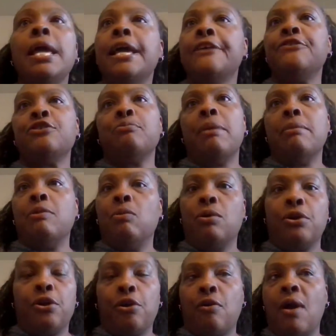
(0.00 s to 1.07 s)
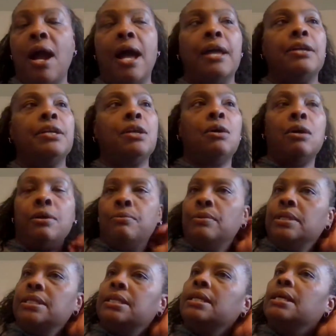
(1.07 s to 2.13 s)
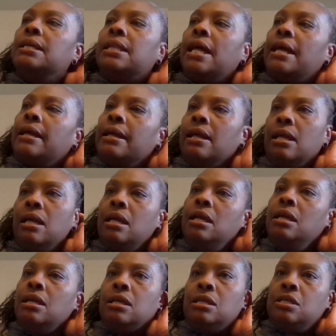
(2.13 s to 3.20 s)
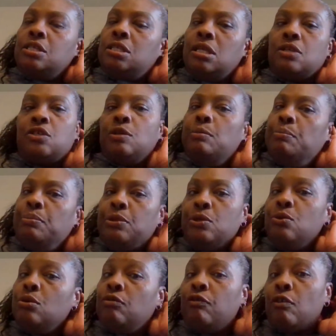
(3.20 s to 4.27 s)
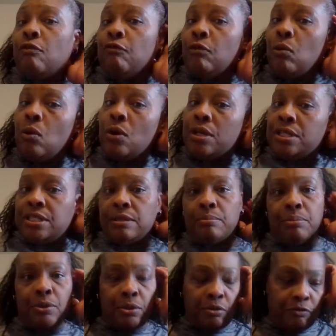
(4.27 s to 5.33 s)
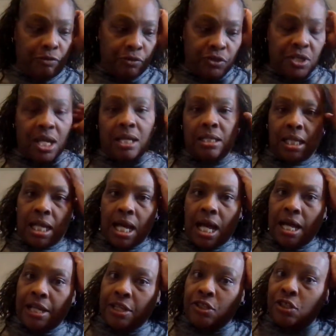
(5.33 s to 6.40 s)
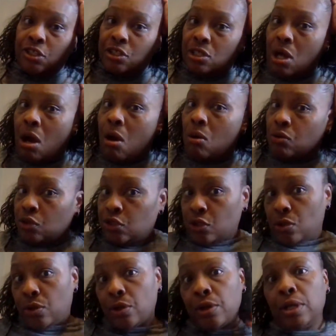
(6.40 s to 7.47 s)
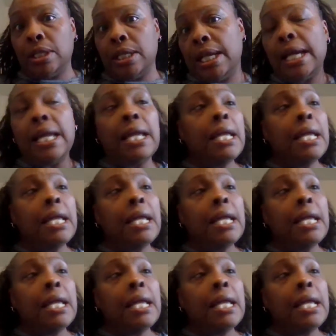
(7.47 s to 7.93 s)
It just made me want to cry, you know. It really did. Like, such a beautiful voice, a beautiful child of God, and she's gone so early.